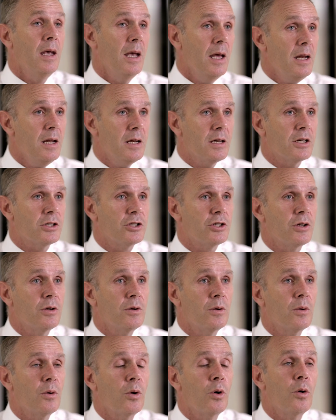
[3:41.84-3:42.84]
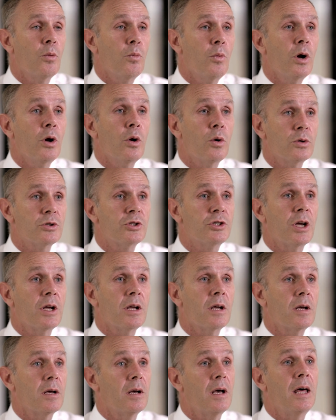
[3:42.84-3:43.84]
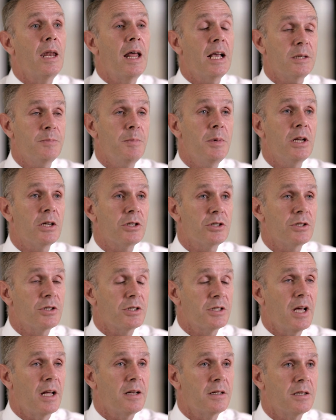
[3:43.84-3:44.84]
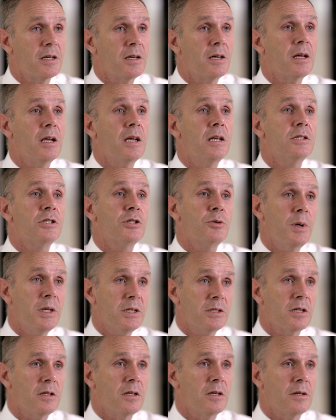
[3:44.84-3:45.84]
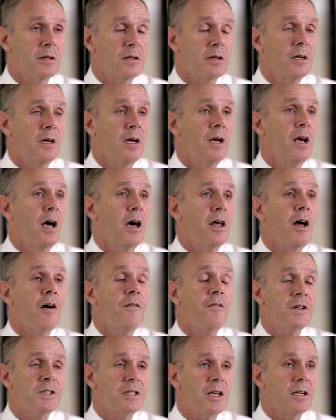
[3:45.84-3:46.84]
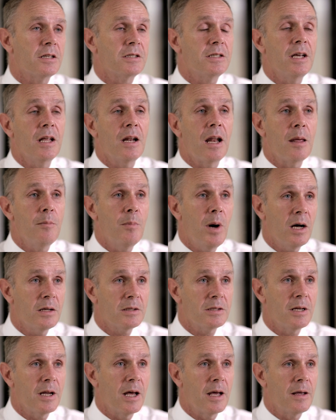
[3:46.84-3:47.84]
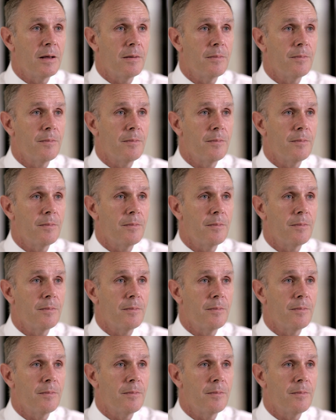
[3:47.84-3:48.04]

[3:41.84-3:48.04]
In addition, we're launching an expedition centre in Switzerland at our facility in Le Martinet.